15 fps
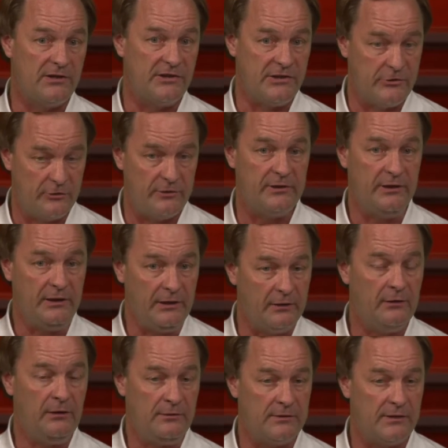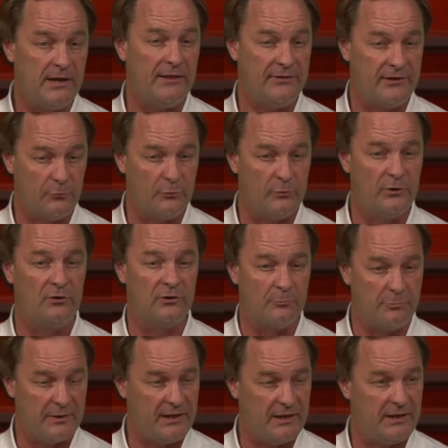year to year, I think we'll
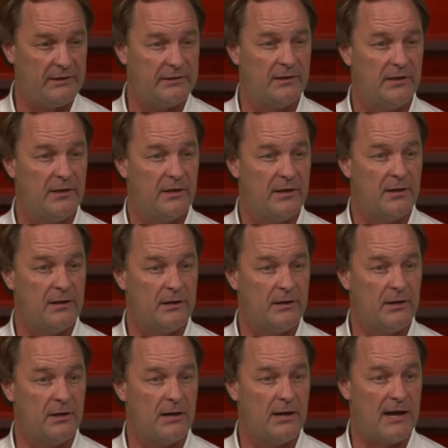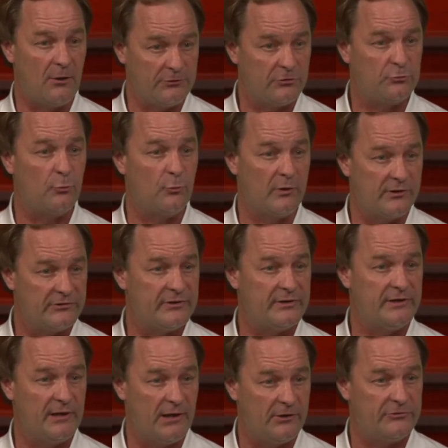compete. I'll just want to
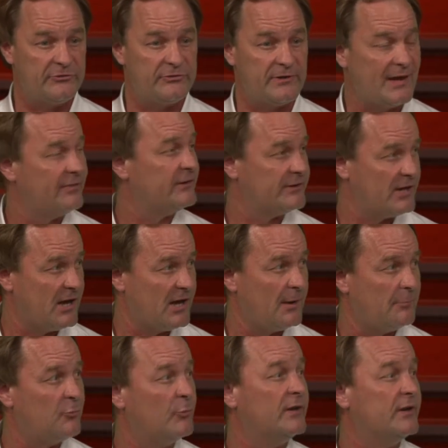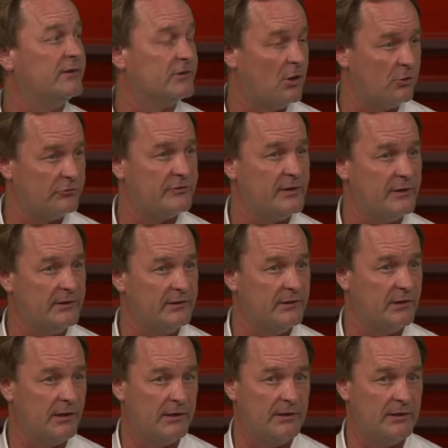see us at the top when it's all said and
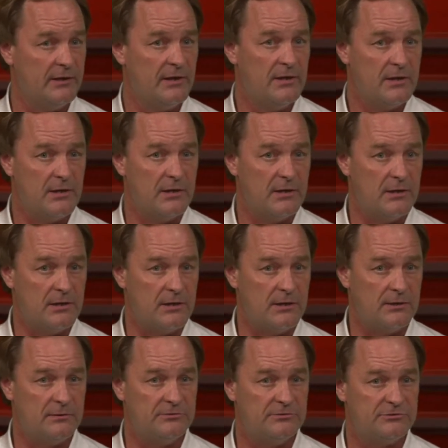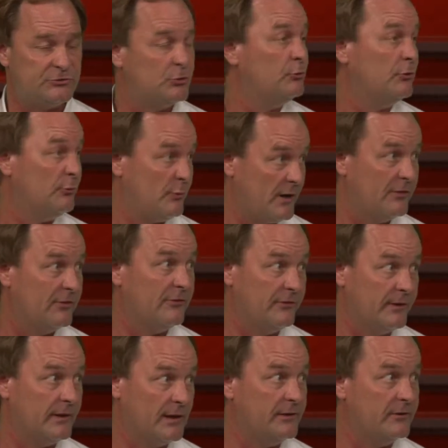done, sooner rather
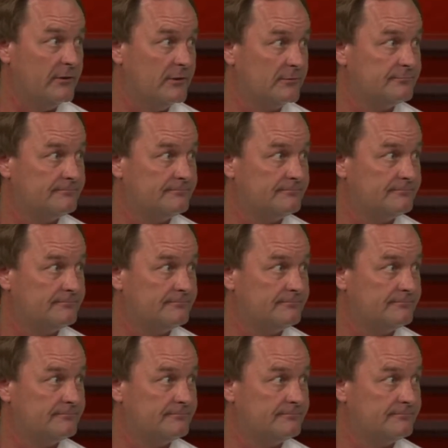than later.